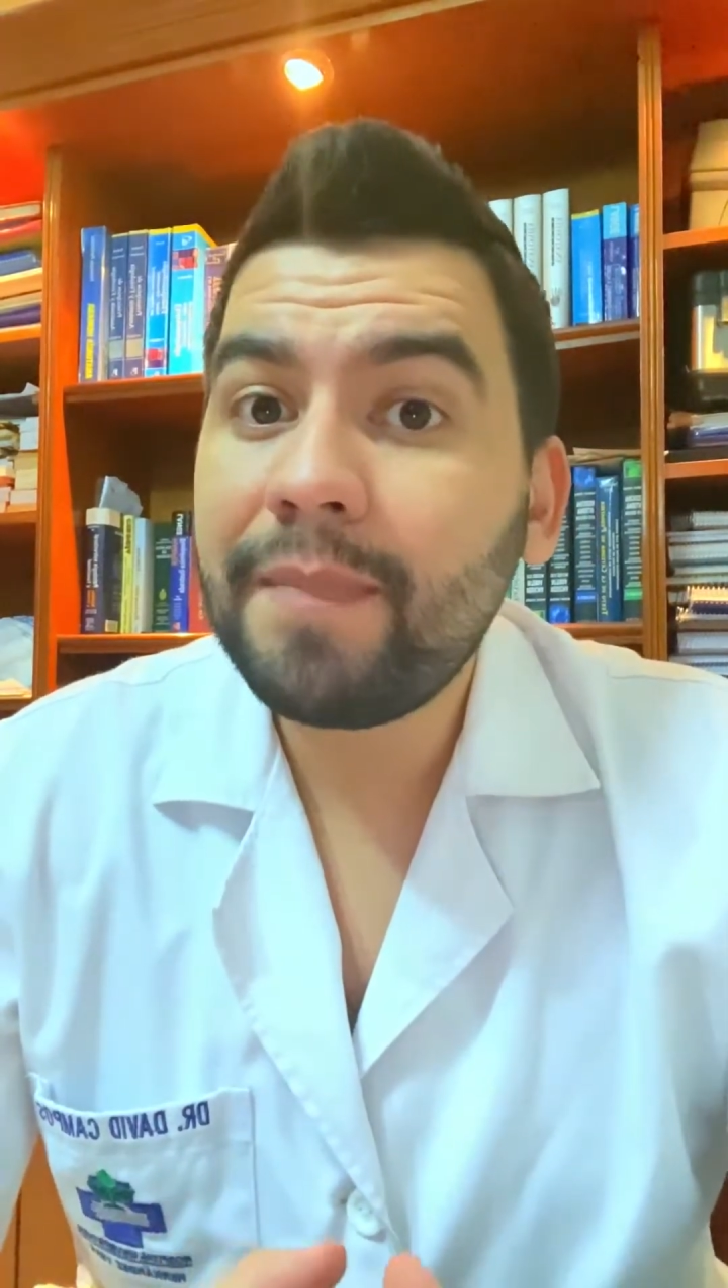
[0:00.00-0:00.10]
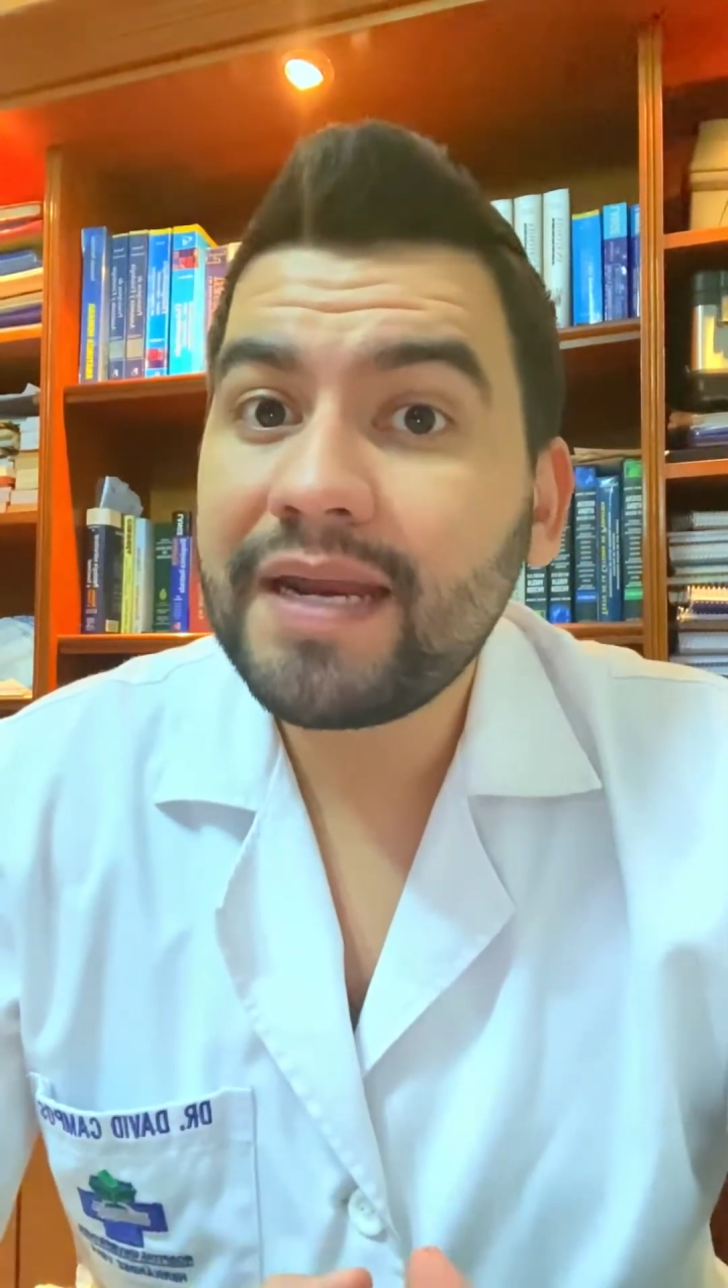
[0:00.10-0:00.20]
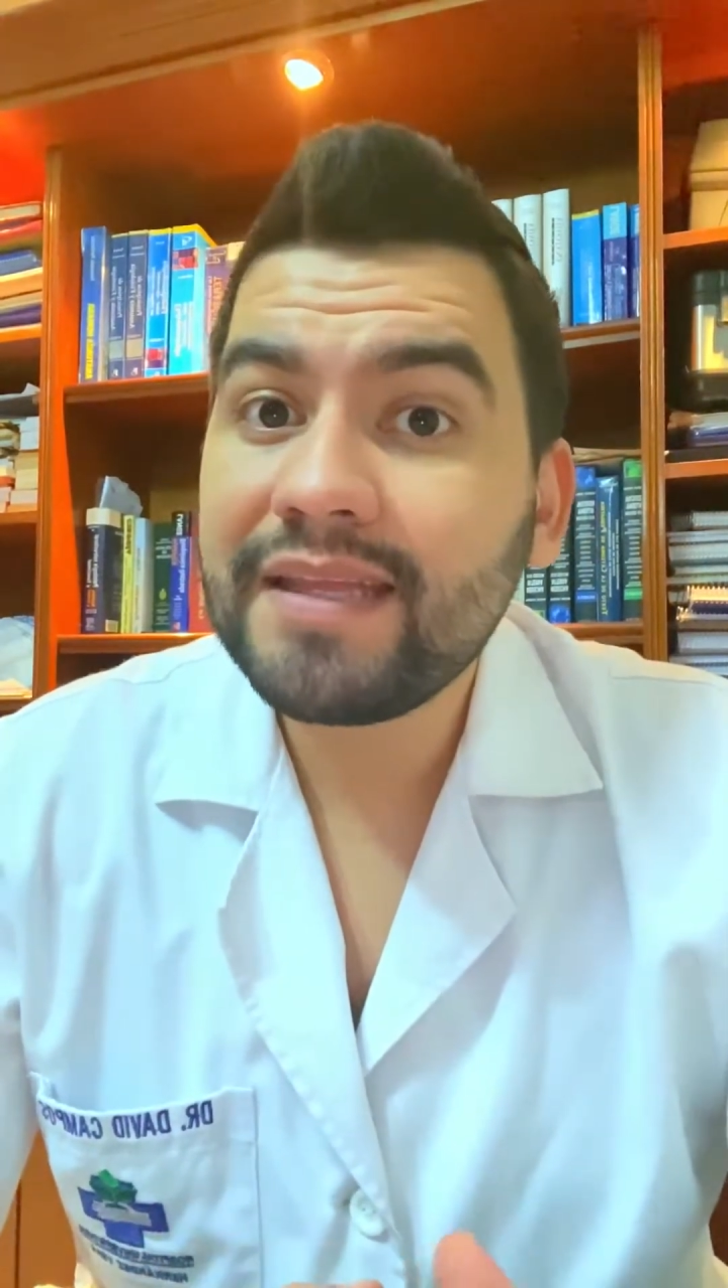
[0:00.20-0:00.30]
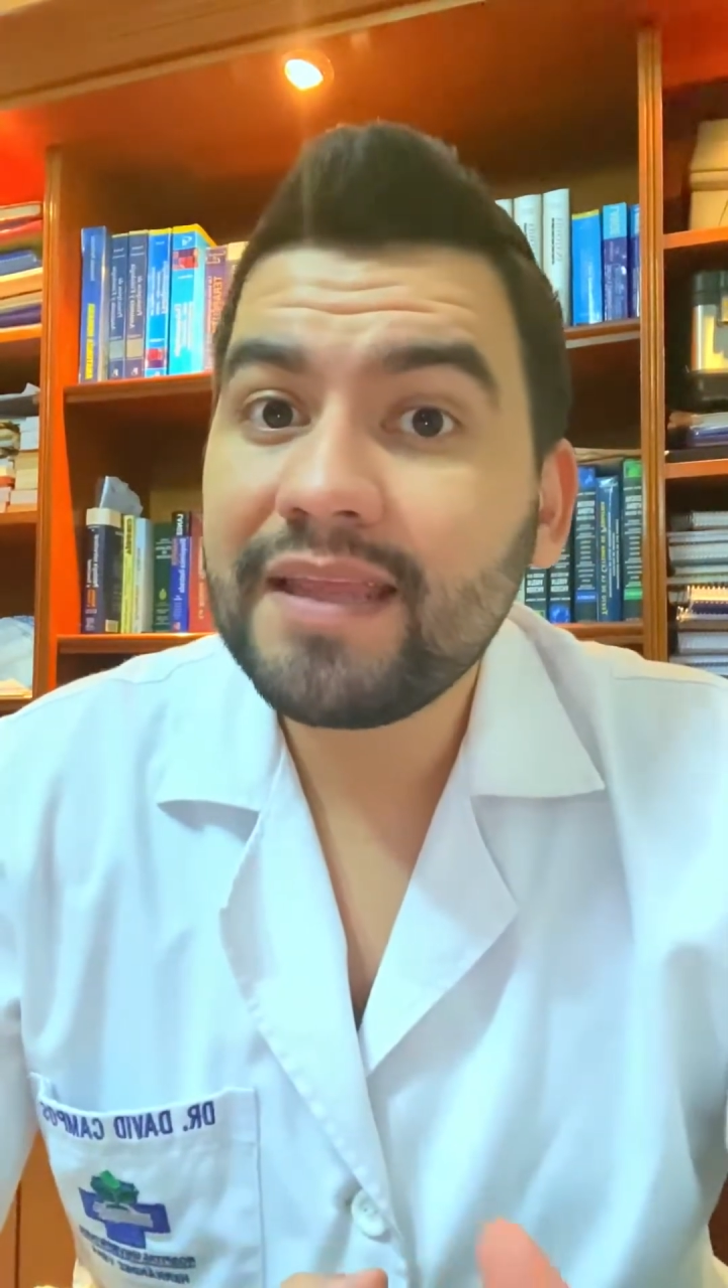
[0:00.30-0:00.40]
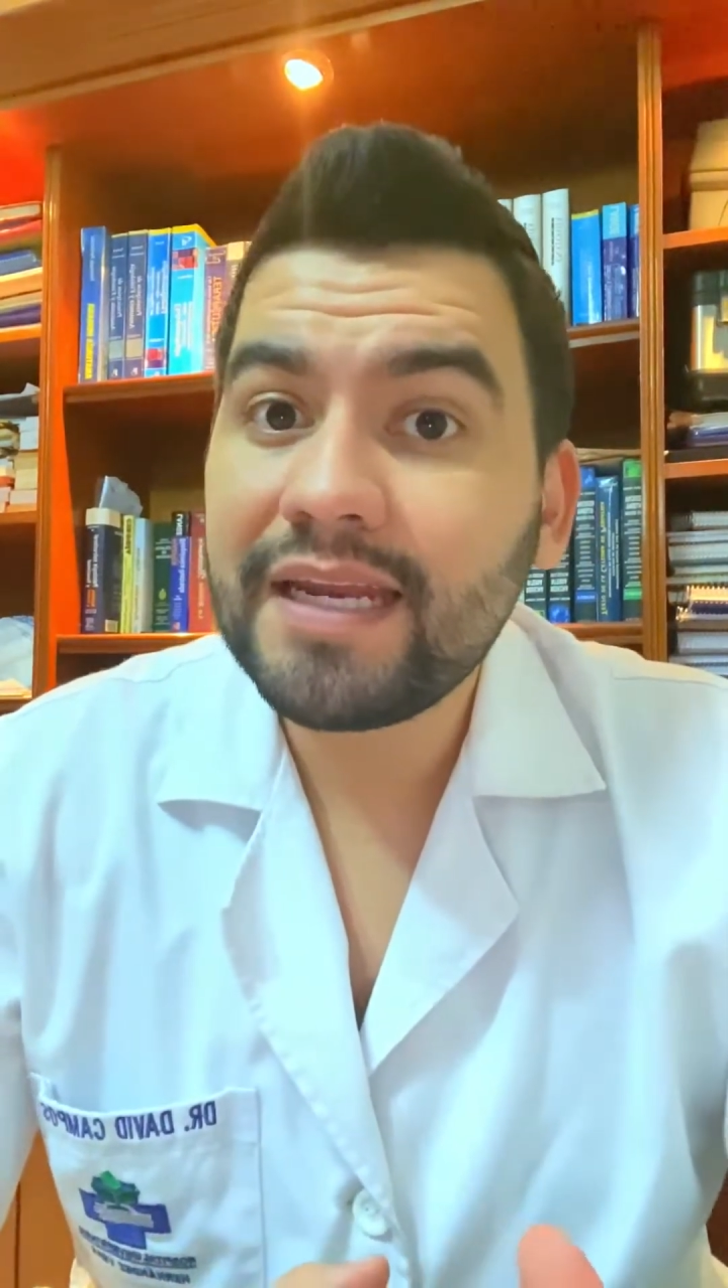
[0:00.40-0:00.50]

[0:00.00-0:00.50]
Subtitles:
small